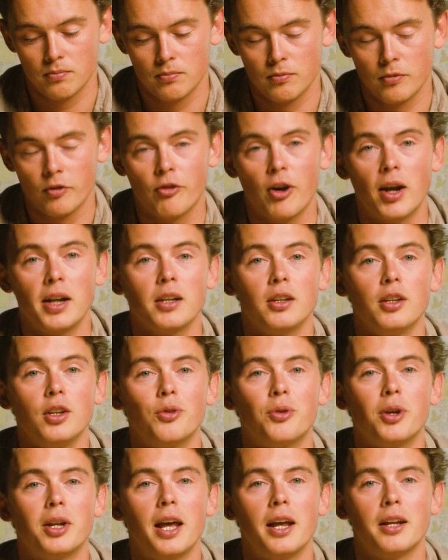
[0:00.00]
Finally, you
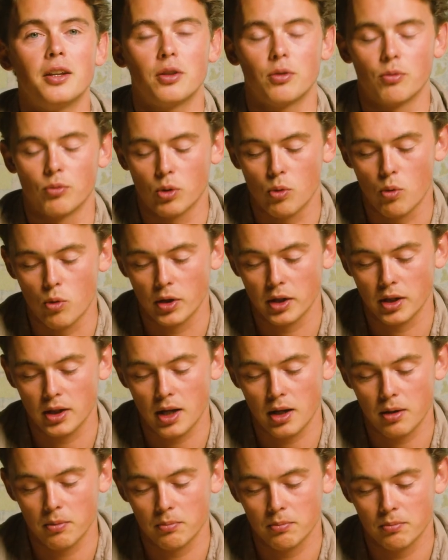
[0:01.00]
can edit the recording
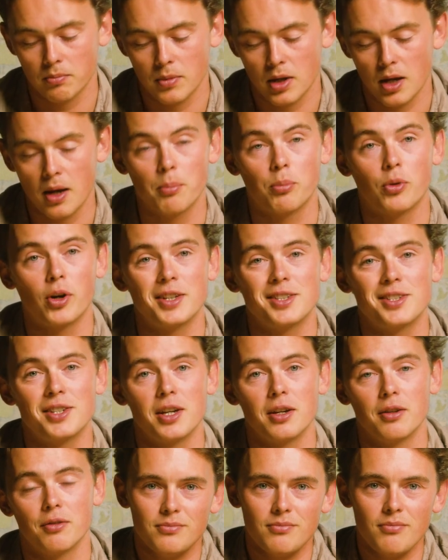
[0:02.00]
name and press
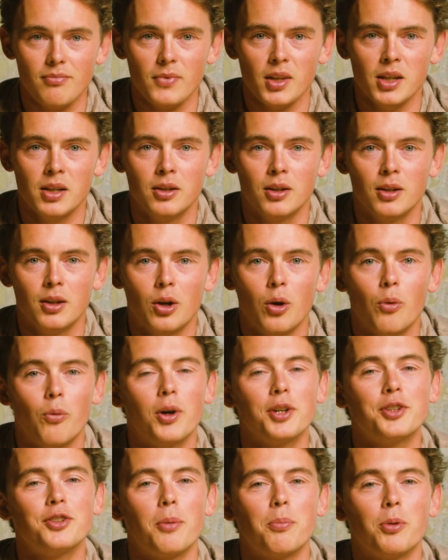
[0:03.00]
save.
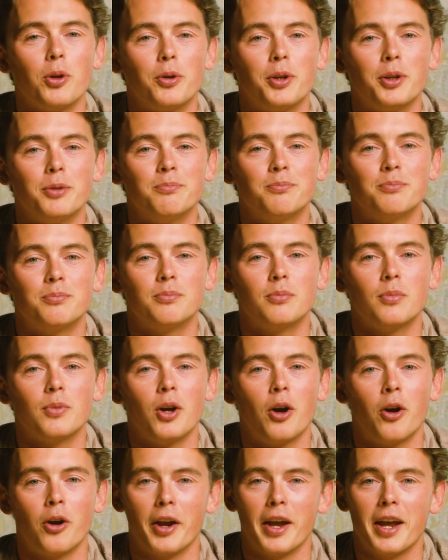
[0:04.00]
Once uploaded,
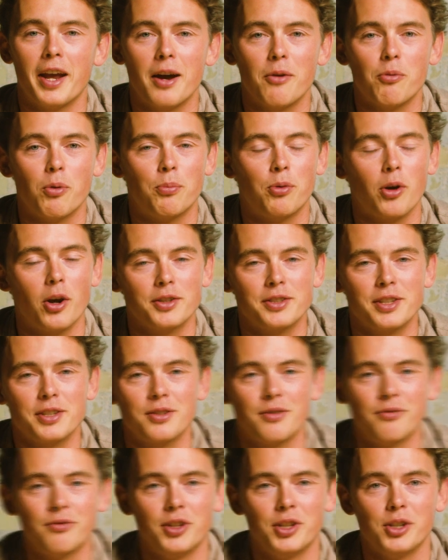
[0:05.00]
our AI will process
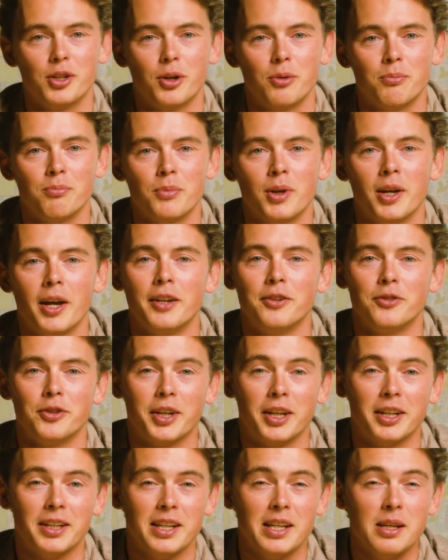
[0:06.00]
the video and you'll
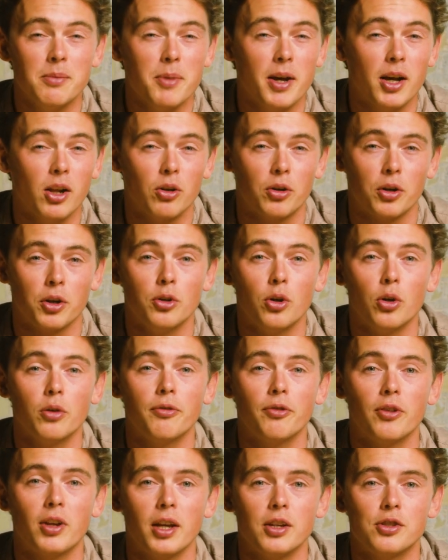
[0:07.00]
get an email or a
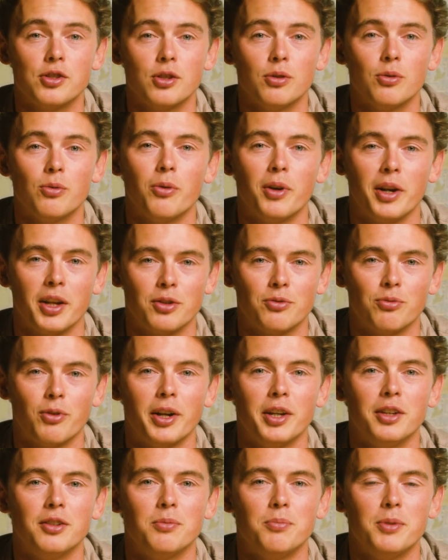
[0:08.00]
notification when it's
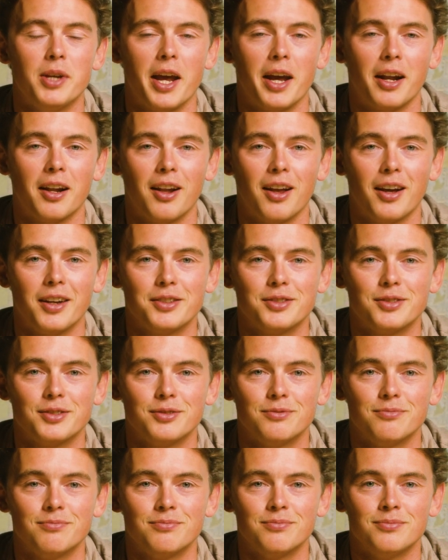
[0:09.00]
ready to be analyzed.
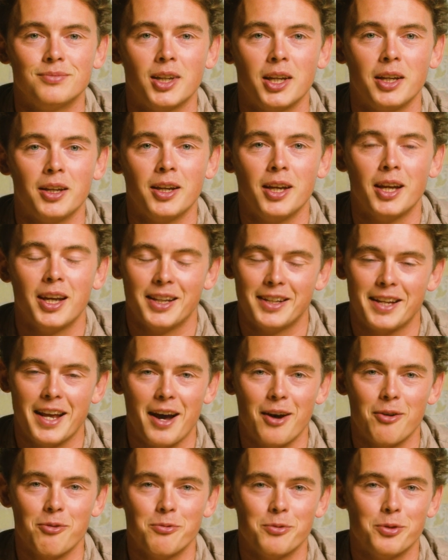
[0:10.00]

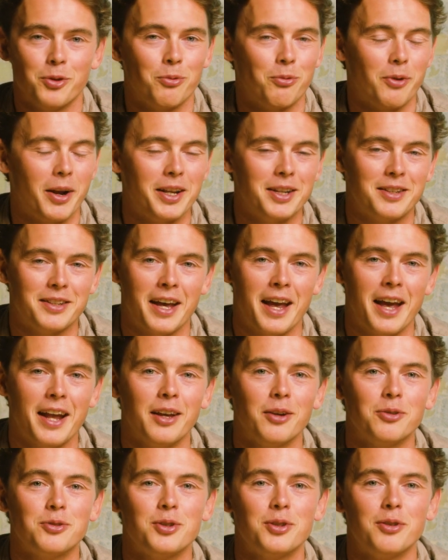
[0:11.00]
Now you're ready to head
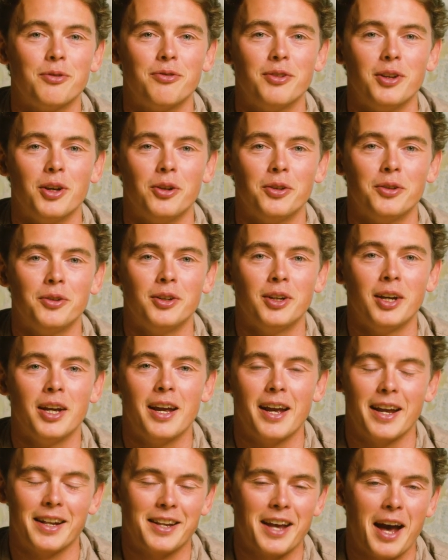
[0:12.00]
out to the field
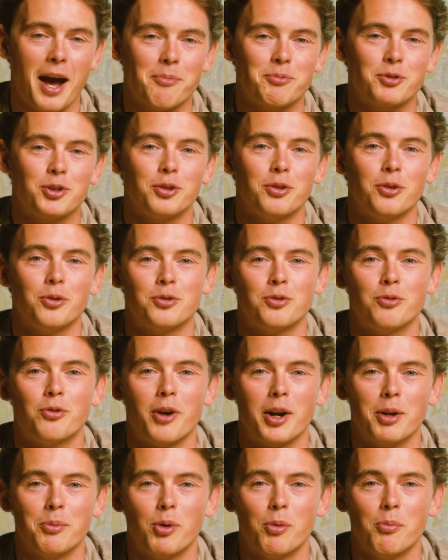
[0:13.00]
and capture those
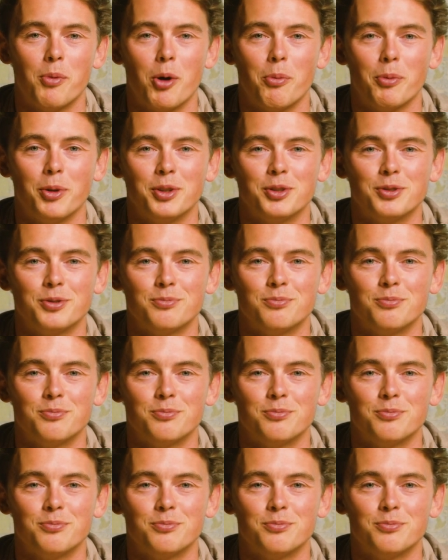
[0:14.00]
incredible moments.